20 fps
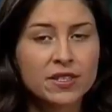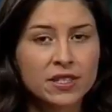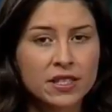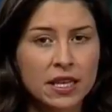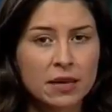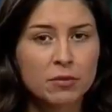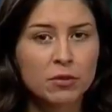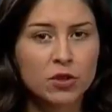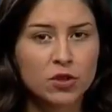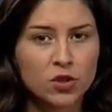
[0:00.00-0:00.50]

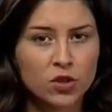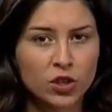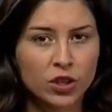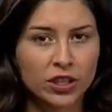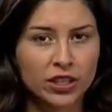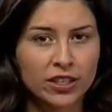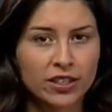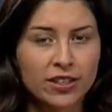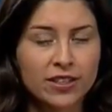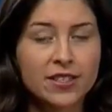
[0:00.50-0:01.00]
same
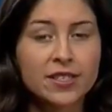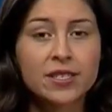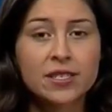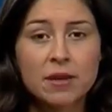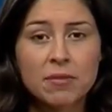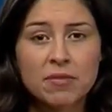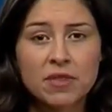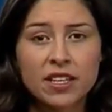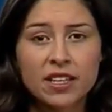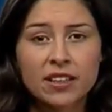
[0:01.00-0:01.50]
concern.
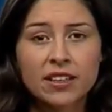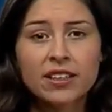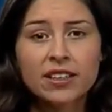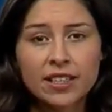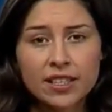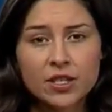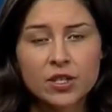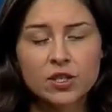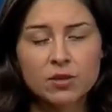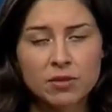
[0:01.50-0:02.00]
Something
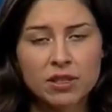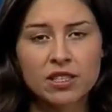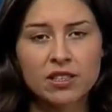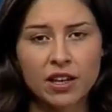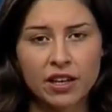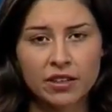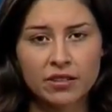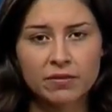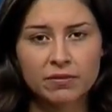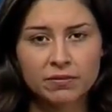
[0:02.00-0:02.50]
needs to be
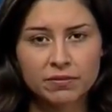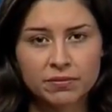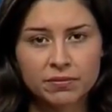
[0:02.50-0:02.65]
done.